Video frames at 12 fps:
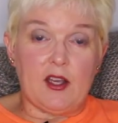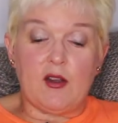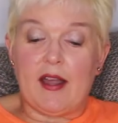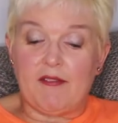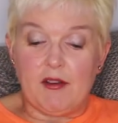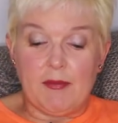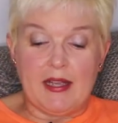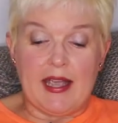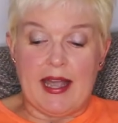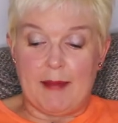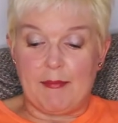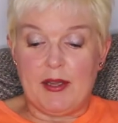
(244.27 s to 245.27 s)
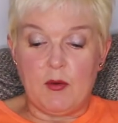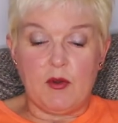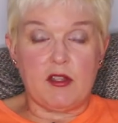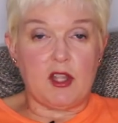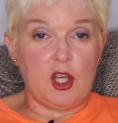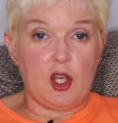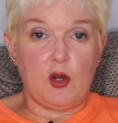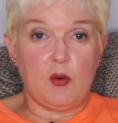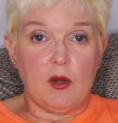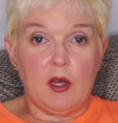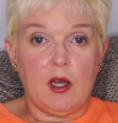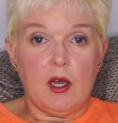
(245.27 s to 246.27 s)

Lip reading: You have to be happy with you.